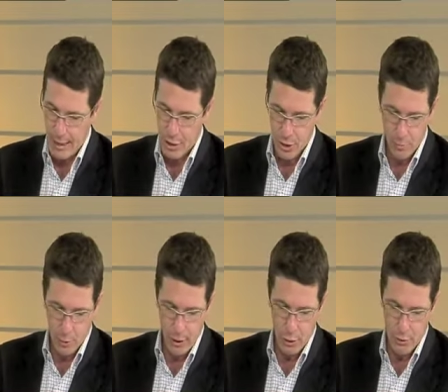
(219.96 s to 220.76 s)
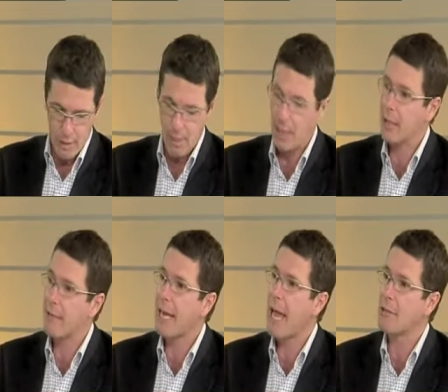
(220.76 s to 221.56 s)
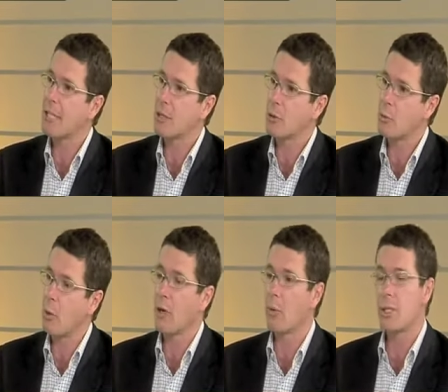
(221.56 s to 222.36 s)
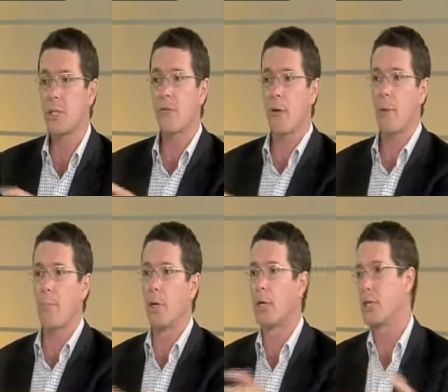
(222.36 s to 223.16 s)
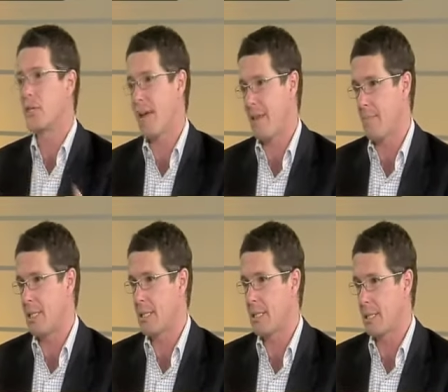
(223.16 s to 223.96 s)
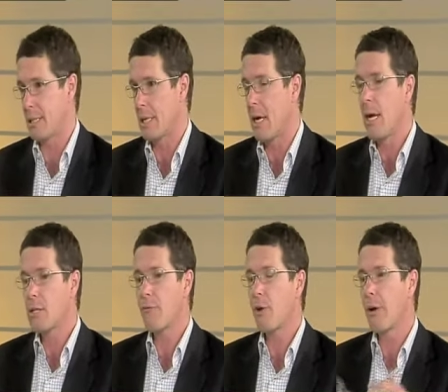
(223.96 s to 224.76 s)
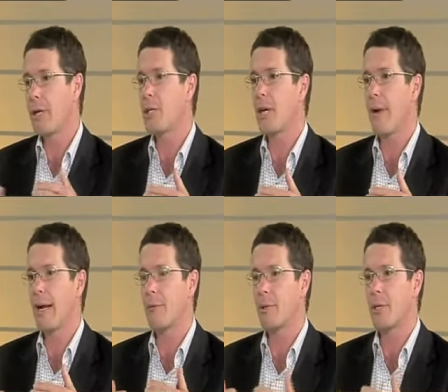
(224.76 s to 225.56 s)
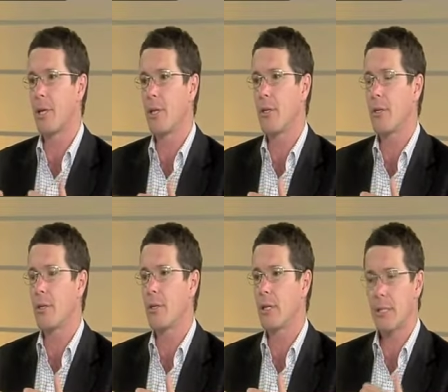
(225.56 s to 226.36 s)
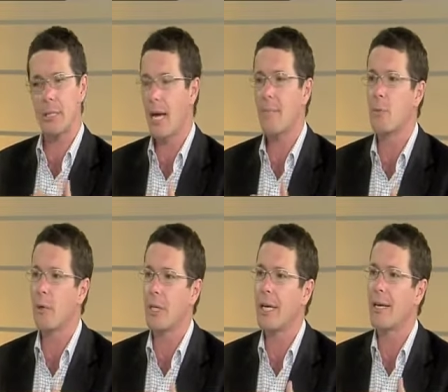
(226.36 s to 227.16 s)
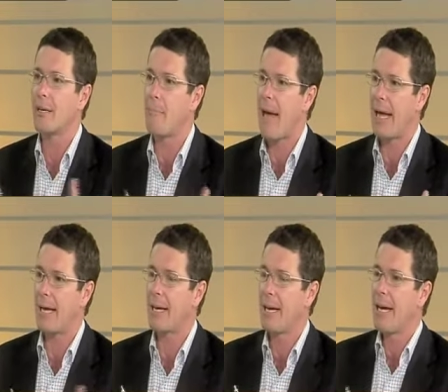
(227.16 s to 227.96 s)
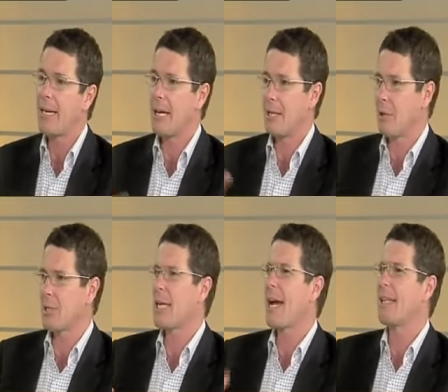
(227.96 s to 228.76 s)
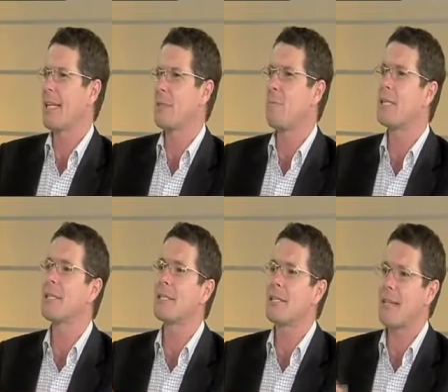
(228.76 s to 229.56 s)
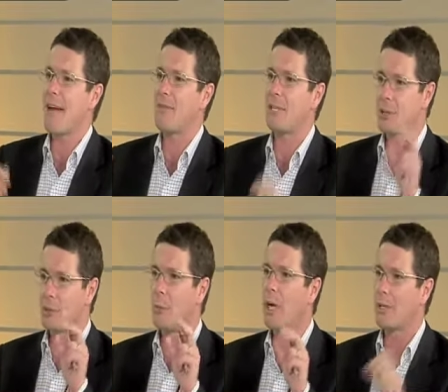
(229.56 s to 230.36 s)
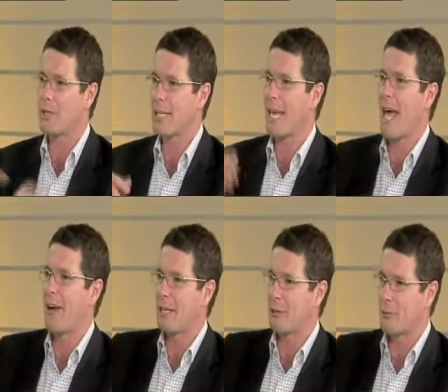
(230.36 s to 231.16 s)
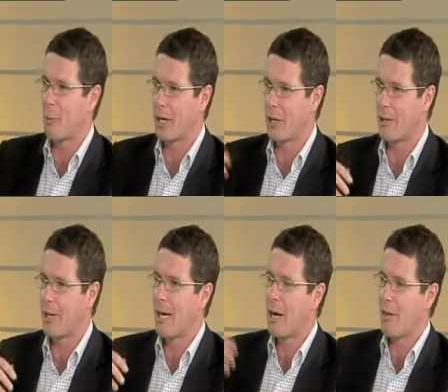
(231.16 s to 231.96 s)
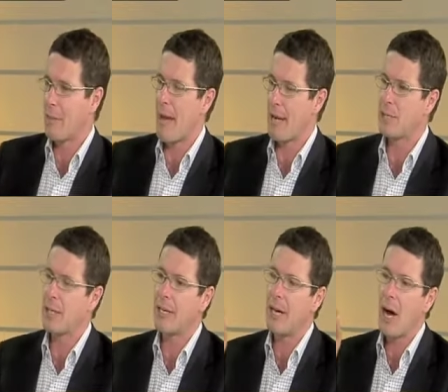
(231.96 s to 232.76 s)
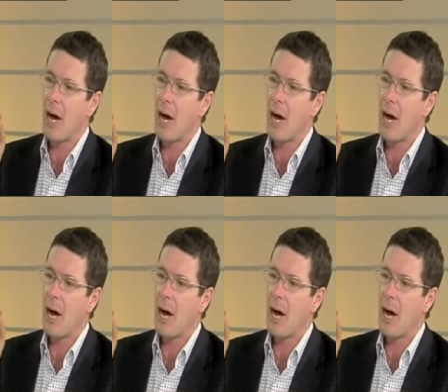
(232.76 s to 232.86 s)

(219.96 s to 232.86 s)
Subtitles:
$2.3 billion of accounting goodwill, which is from the purchase of other businesses. So if you're only generating a return that's the same as what you can get in a bank, yet you're saying these businesses have this goodwill, this accounting goodwill on the balance sheet,